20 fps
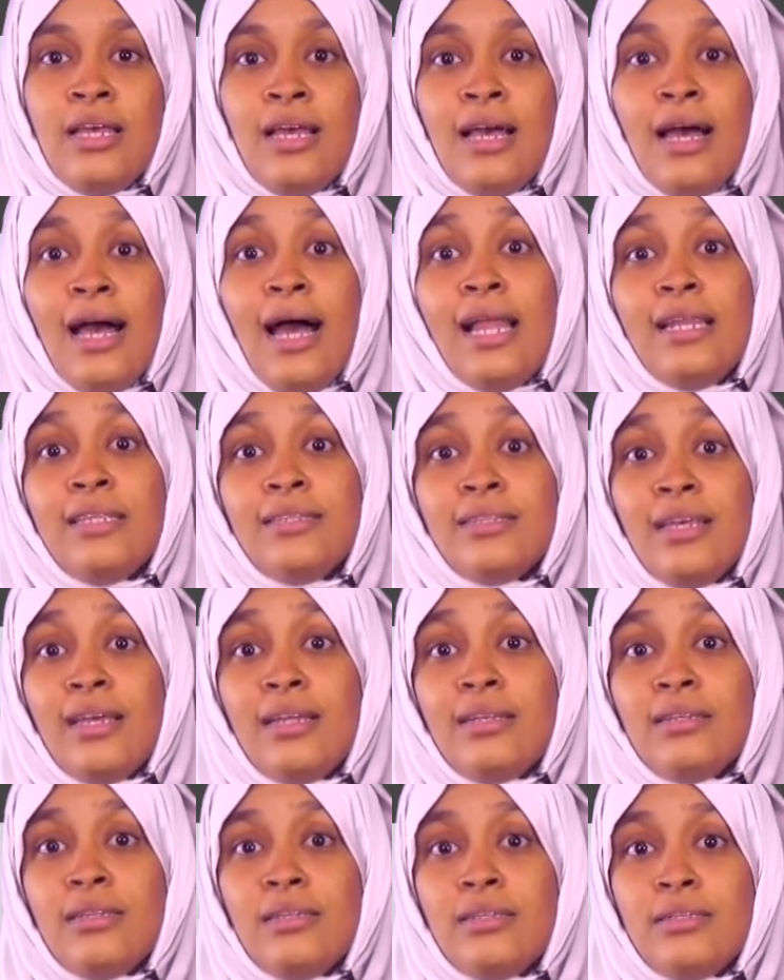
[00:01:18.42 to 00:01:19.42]
Early
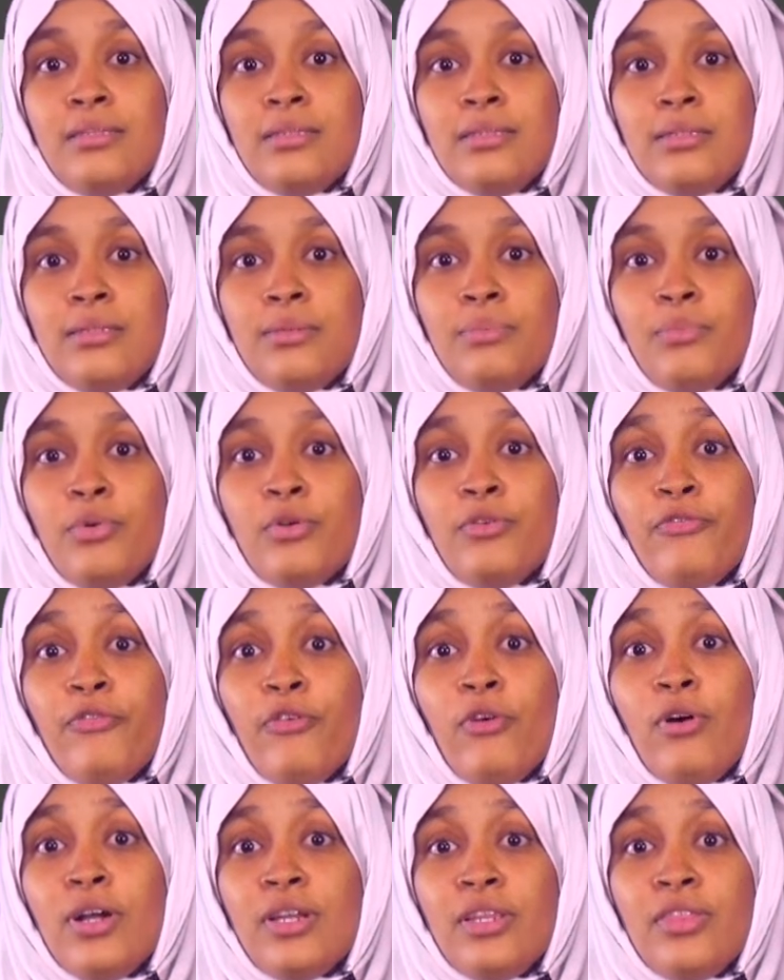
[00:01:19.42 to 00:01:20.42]
scientists put
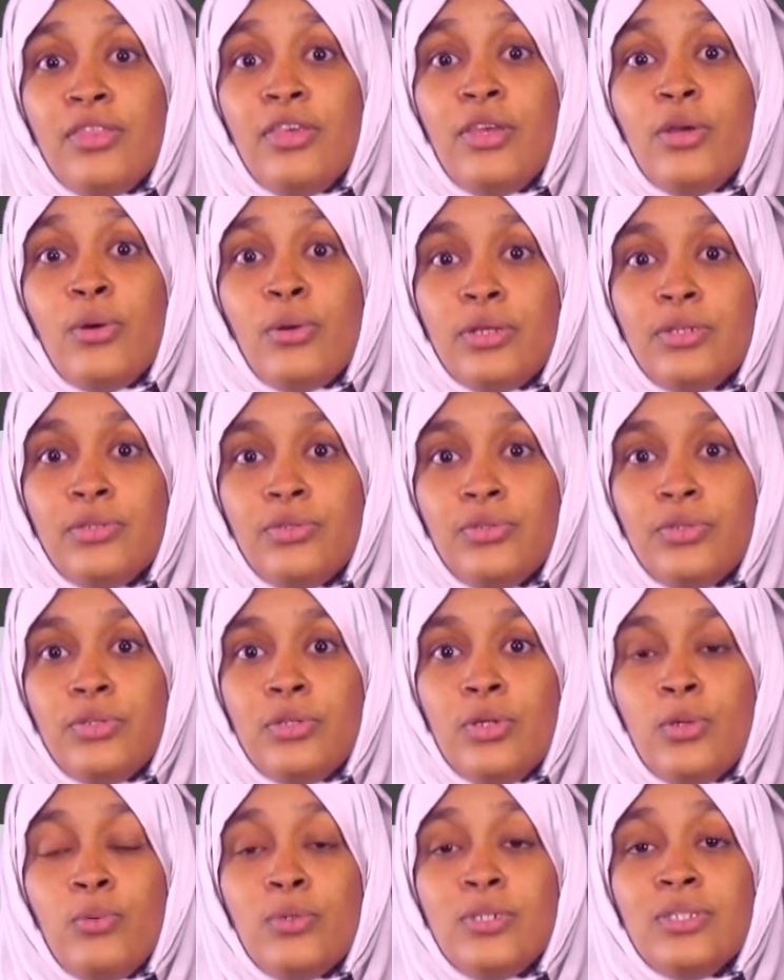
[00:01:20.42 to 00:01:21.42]
forward theories
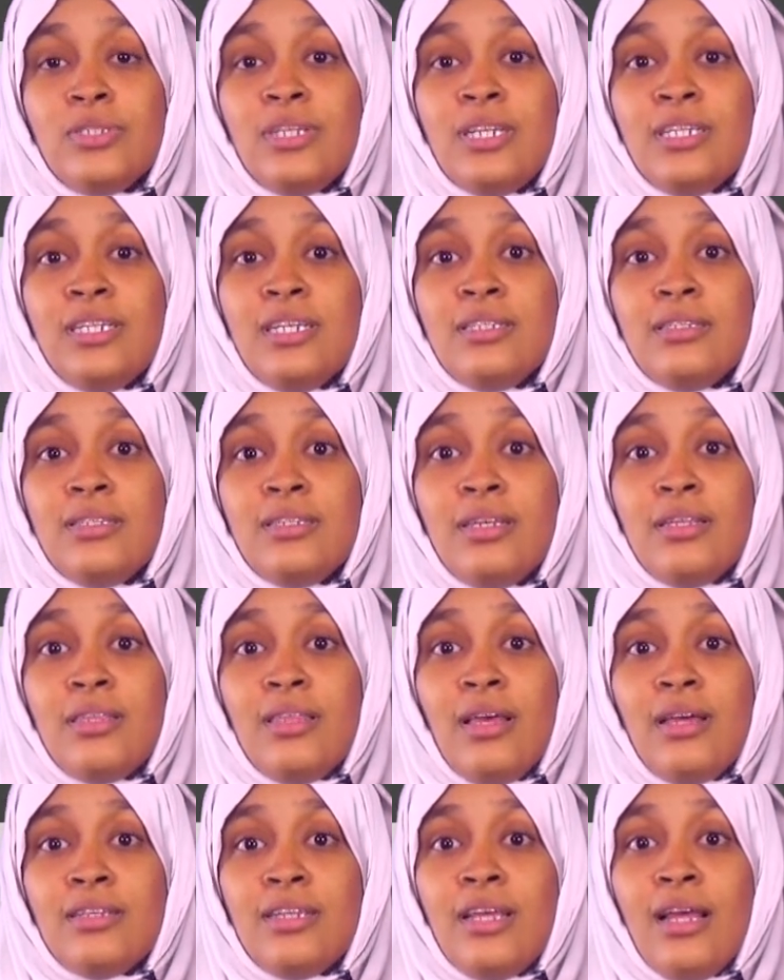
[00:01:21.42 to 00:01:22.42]
which suggested
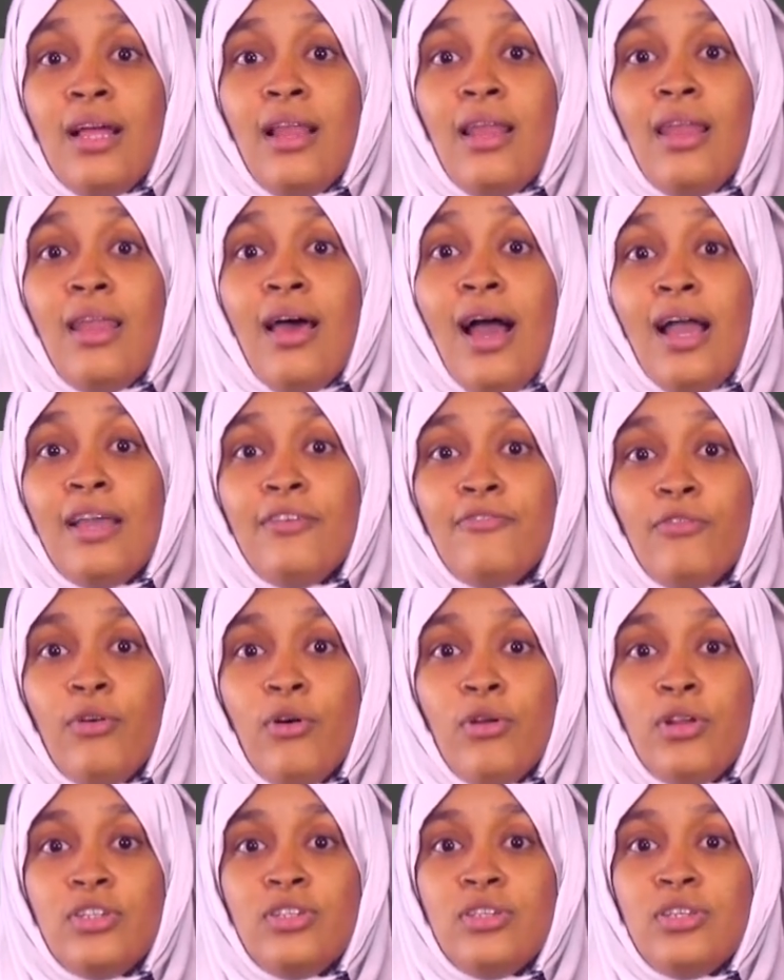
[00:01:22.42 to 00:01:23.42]
that life
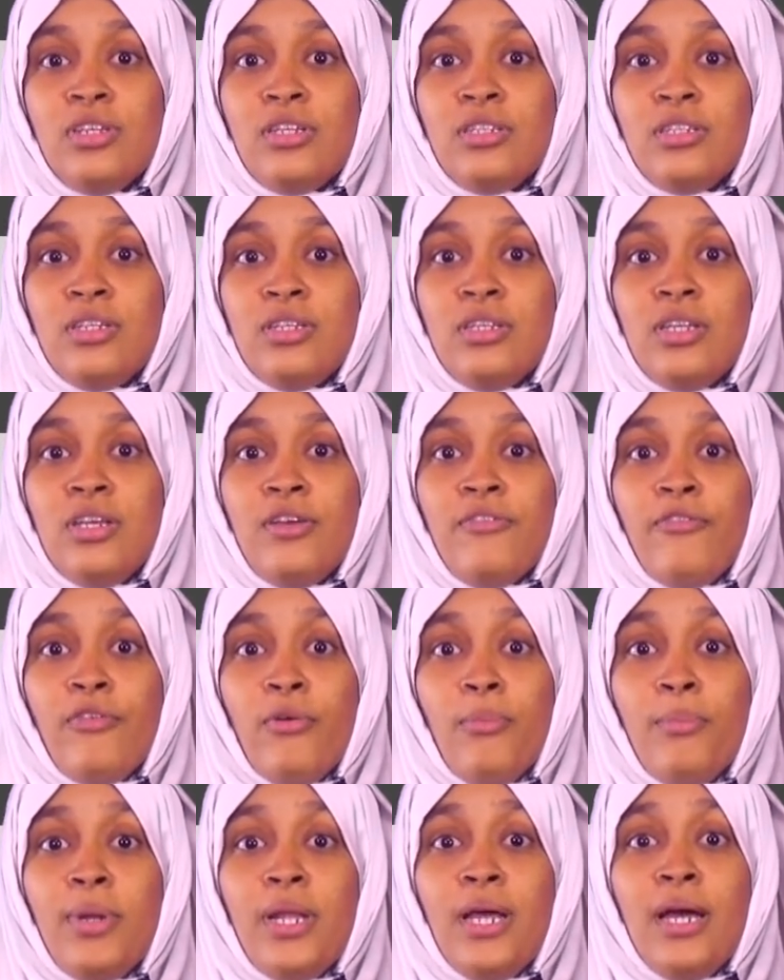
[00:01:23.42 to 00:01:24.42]
originated
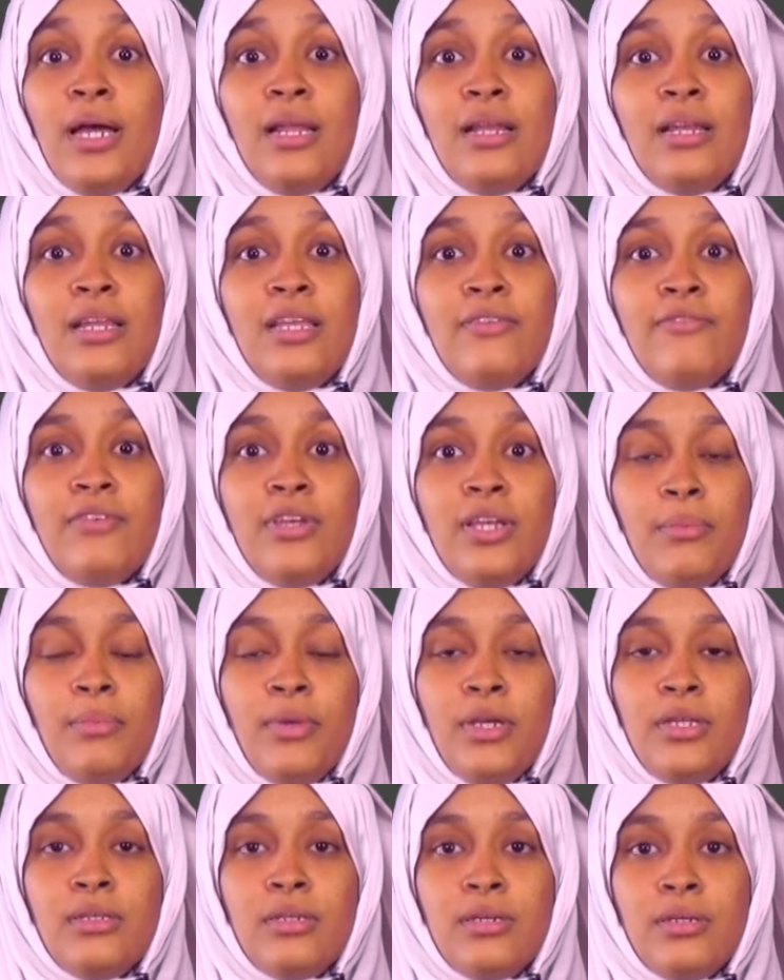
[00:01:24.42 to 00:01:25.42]
from non-living
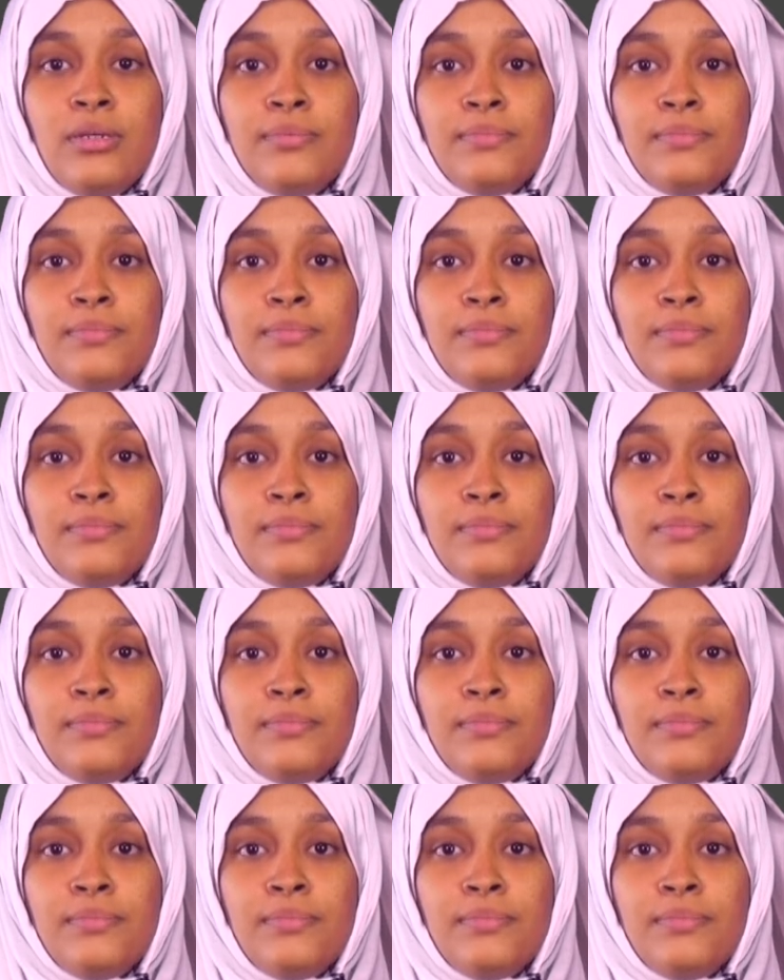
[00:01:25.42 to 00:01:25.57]
matter.